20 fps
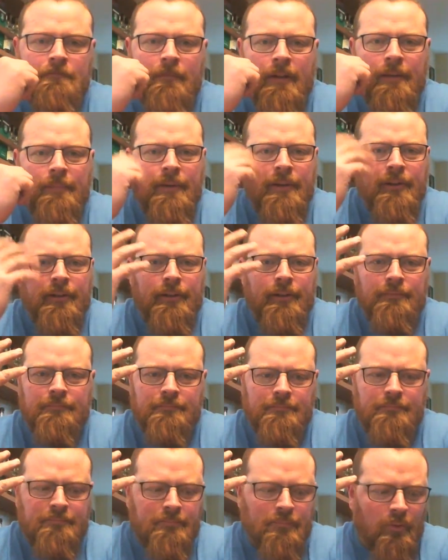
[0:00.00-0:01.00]
I
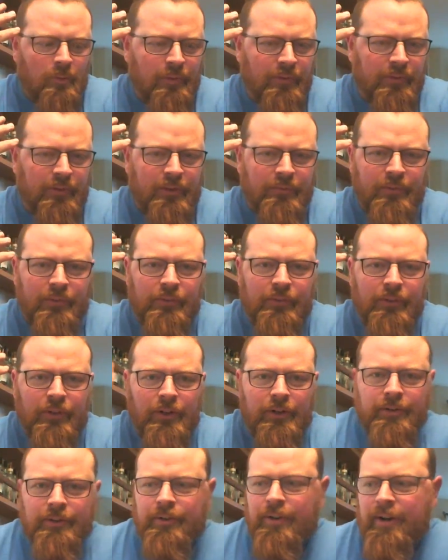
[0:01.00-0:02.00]
better pour myself a
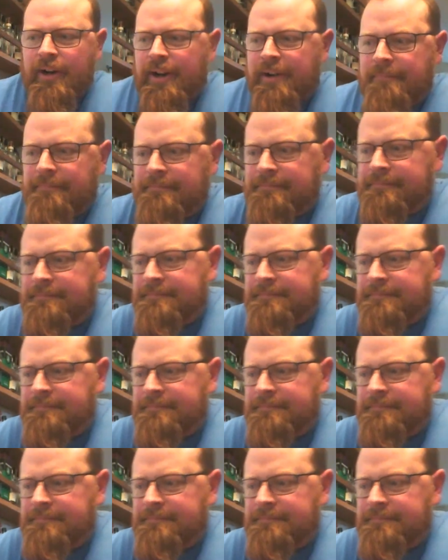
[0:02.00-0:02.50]
starter dram.